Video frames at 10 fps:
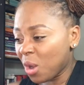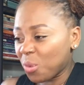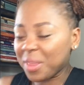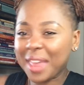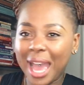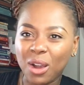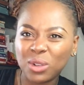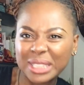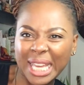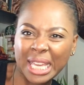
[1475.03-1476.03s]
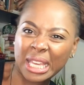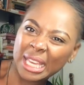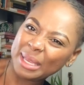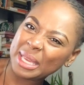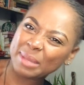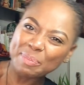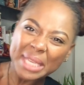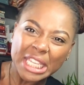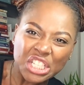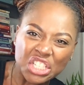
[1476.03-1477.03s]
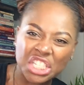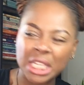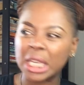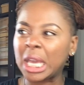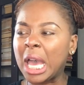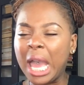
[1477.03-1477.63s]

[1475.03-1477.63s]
without like it pinching,